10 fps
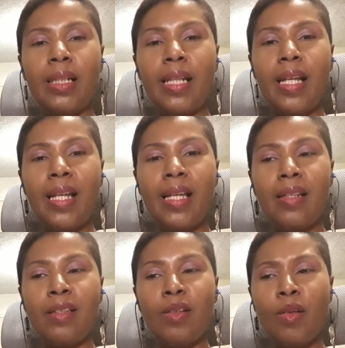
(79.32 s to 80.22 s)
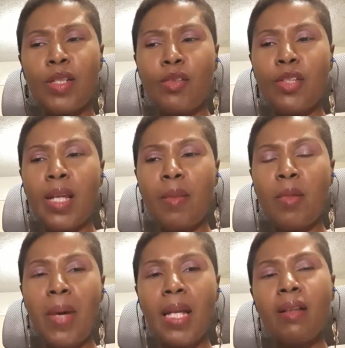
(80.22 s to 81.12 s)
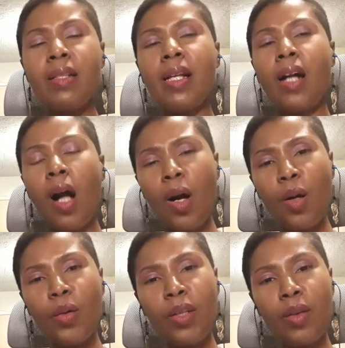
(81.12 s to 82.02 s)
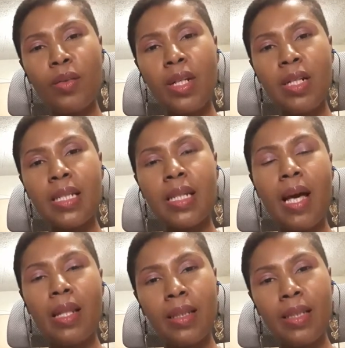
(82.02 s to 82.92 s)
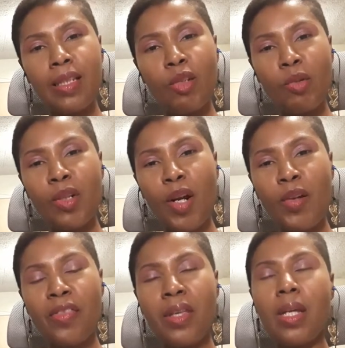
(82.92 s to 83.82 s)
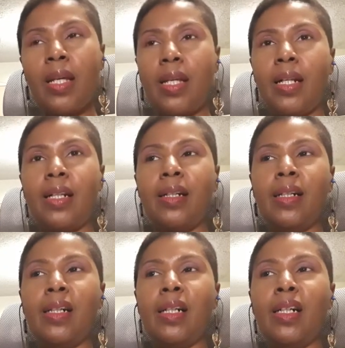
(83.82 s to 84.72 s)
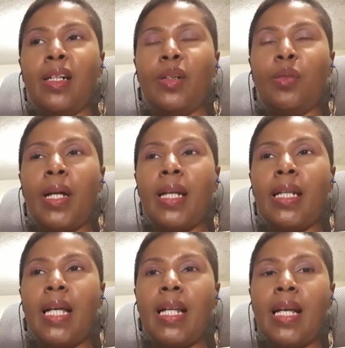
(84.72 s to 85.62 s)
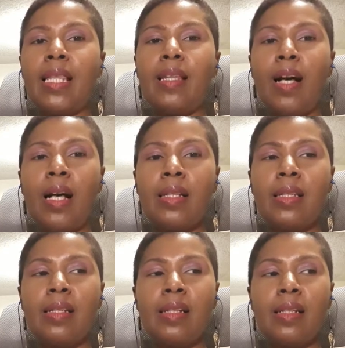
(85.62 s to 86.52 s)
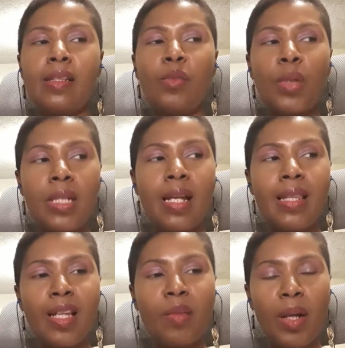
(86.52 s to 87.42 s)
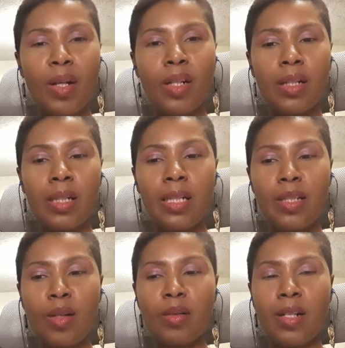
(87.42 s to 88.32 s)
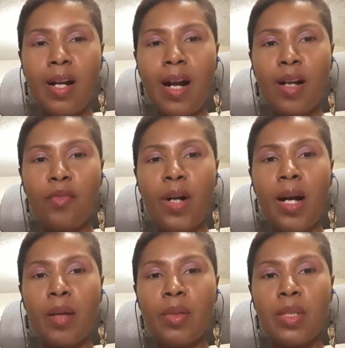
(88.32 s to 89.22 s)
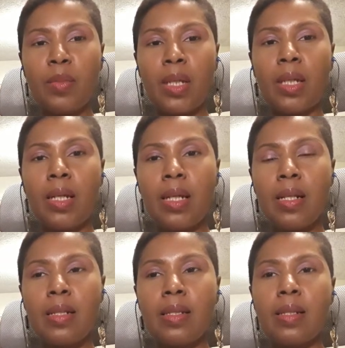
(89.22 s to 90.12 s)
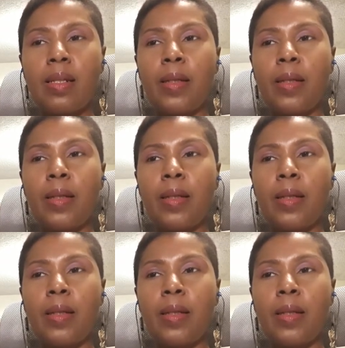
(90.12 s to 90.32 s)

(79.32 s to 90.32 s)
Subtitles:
And, so she came to mind. I was like, oh, there's Kelly doing her thing. Right. And I thought the reason I think about her in terms of high vibe is because